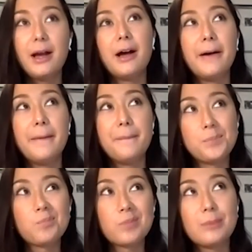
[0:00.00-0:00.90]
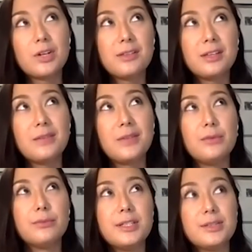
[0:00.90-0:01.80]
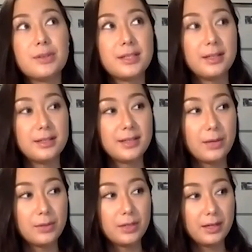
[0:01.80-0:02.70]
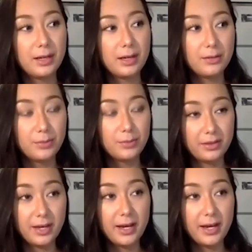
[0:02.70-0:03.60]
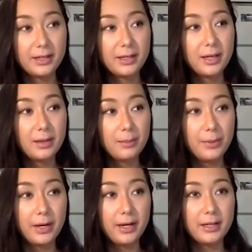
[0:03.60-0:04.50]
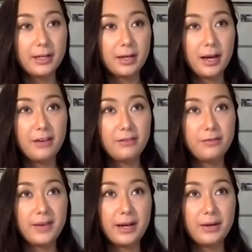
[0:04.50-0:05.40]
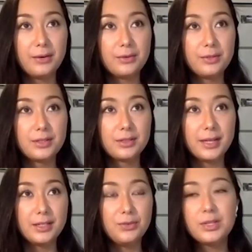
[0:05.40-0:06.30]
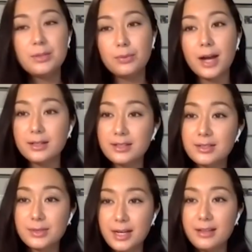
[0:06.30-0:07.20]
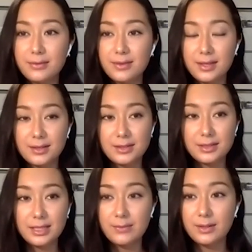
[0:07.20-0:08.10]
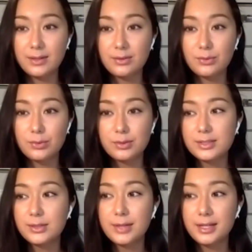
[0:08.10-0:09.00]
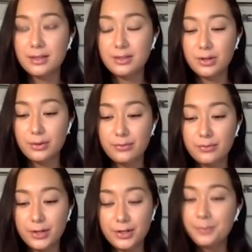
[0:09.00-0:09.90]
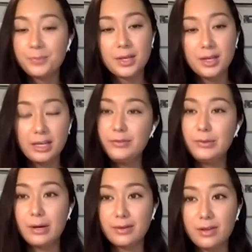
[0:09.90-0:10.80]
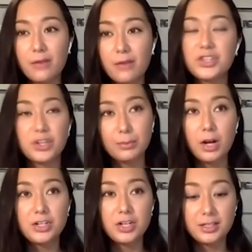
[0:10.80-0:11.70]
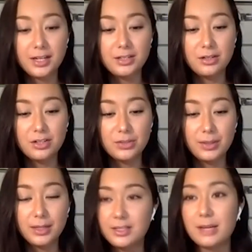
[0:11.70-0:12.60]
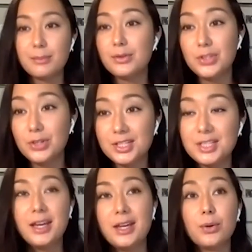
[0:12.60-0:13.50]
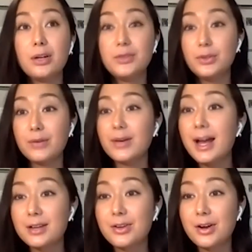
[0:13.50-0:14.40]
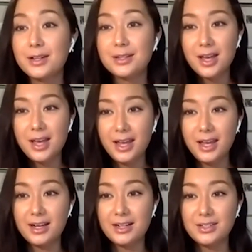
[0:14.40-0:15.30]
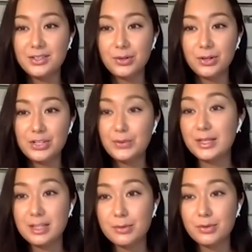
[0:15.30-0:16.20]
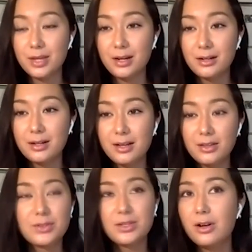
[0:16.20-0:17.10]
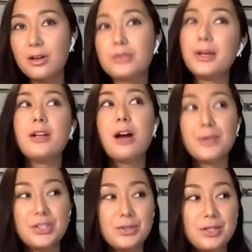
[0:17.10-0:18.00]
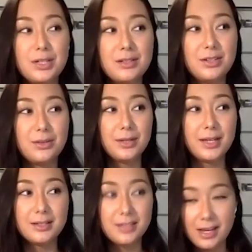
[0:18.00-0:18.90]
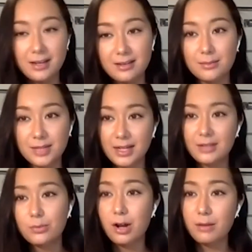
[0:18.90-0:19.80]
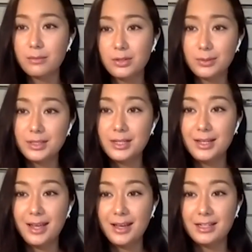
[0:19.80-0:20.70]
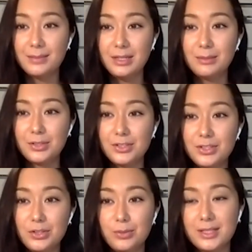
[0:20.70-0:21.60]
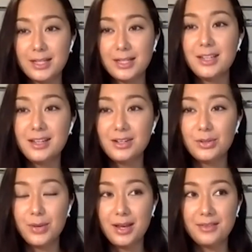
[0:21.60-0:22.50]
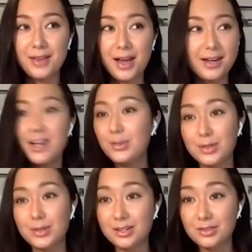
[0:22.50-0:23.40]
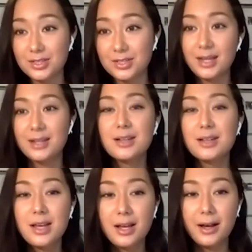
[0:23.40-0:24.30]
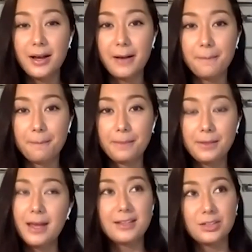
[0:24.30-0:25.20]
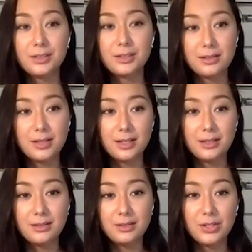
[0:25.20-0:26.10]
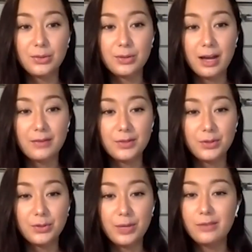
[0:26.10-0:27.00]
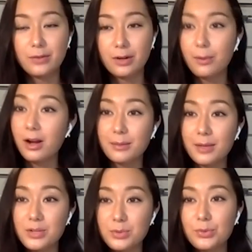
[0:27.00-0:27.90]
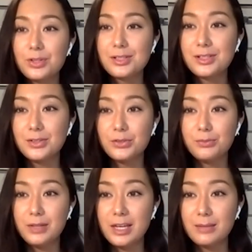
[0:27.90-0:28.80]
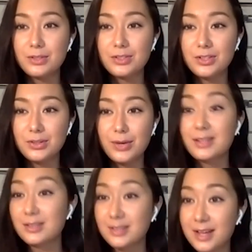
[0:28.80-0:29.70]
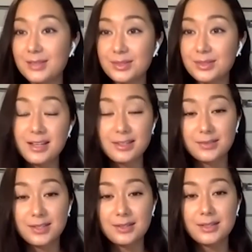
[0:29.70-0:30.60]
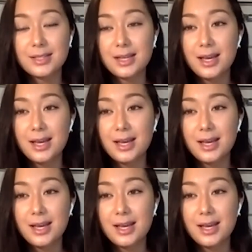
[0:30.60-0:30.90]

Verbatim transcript: I'm trying to think of any resources that would help with that, but I've found like you can practice those kinds of skills even in school. So like, you know, if you have a software engineering project and you're doing a demo to your TA, or if you have a hackathon and you're doing a demo there, those are all great opportunities to, again, take some technical problem you're building and be able to present it in a way that anyone can understand. Yeah, I certainly think you don't have to wait for a product management role to be able to exercise those kinds of skills.